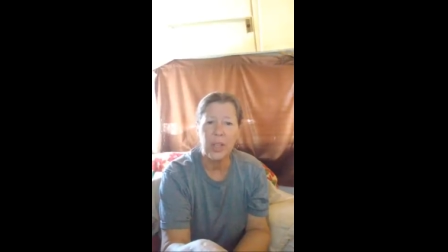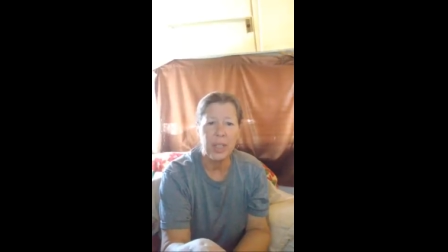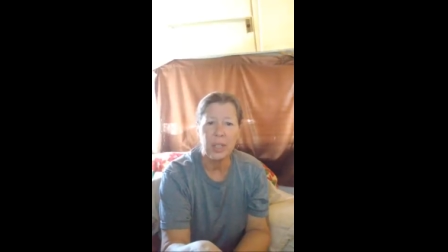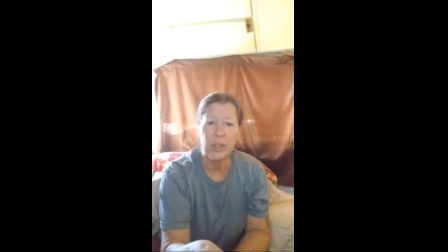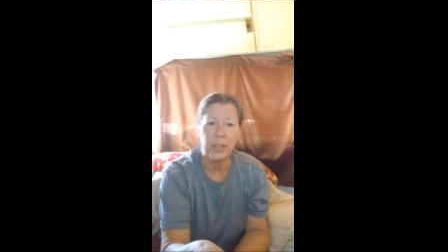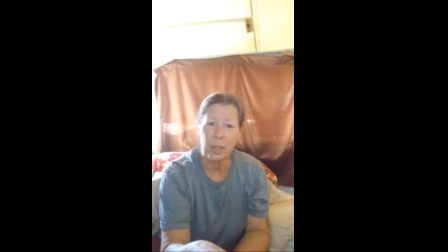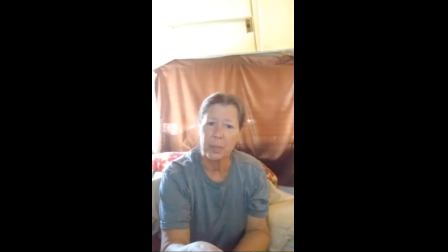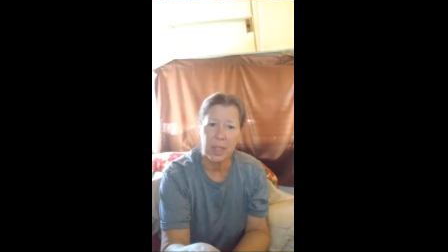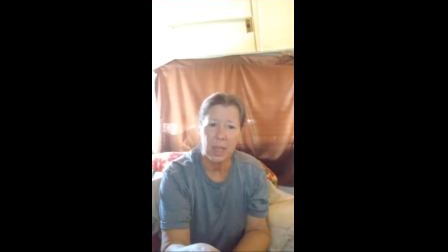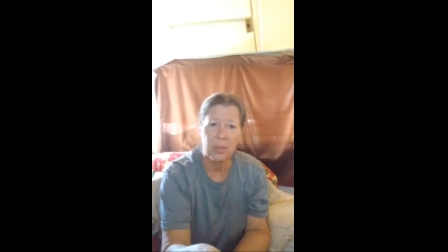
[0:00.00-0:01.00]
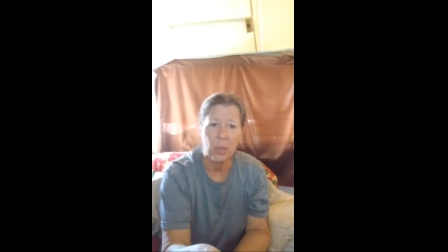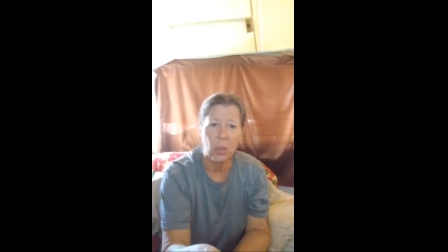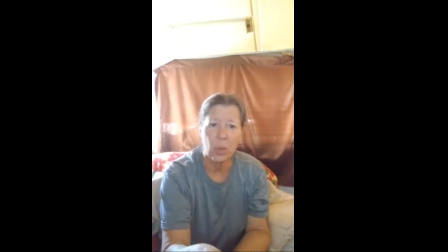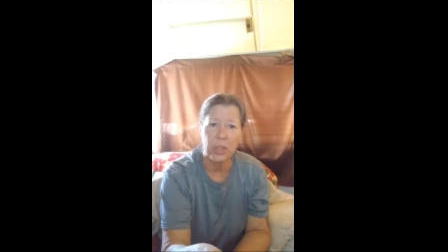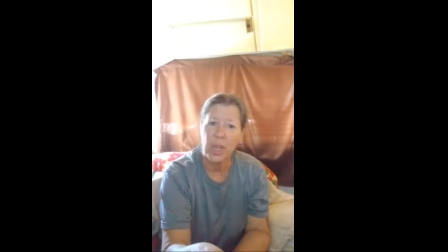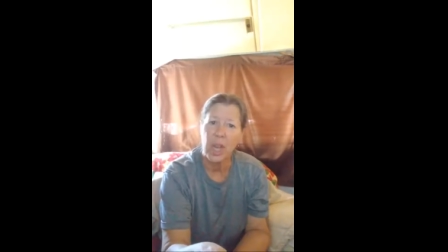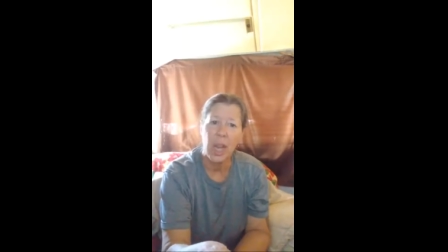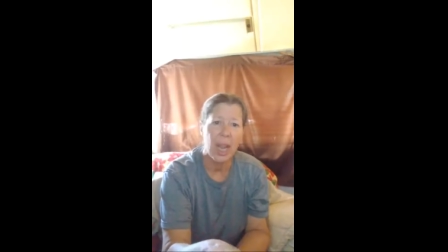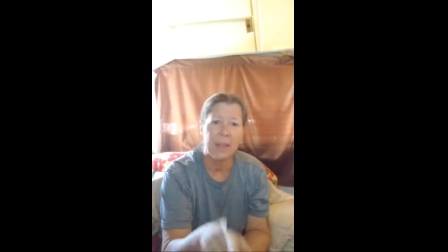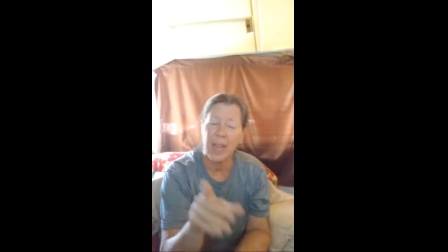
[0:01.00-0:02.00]
We're not here to come save your
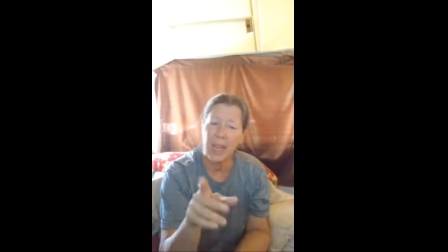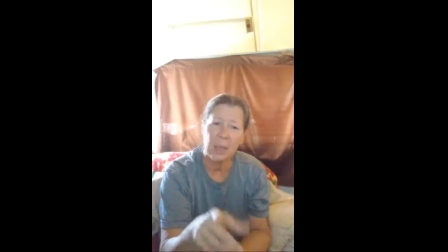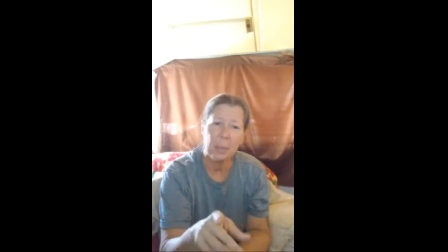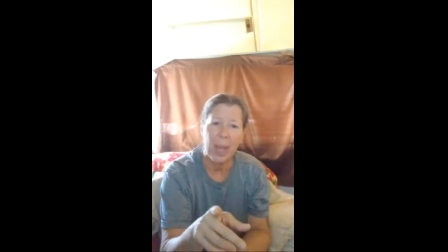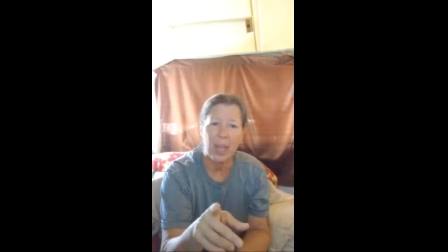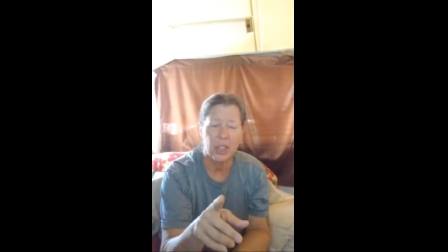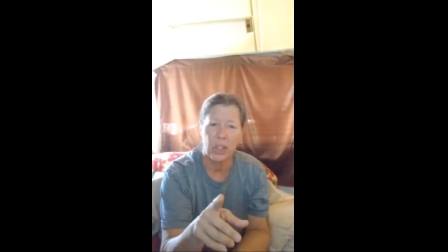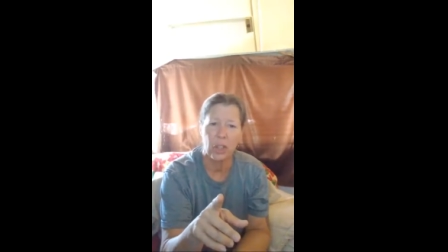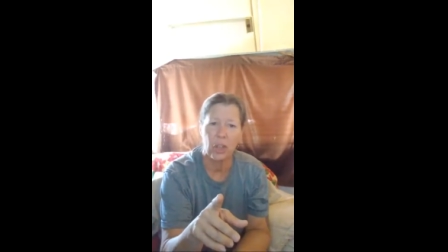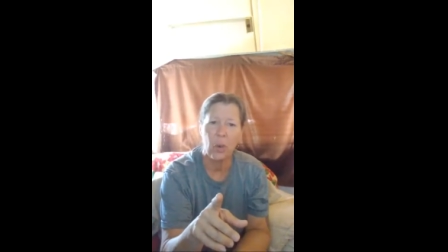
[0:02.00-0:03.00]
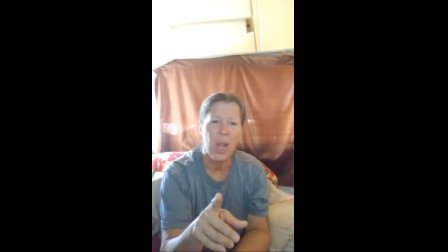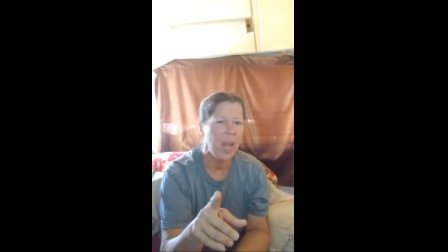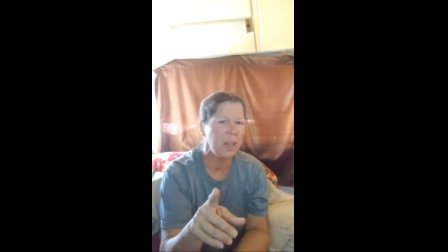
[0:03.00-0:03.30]
horse and then hand it back to you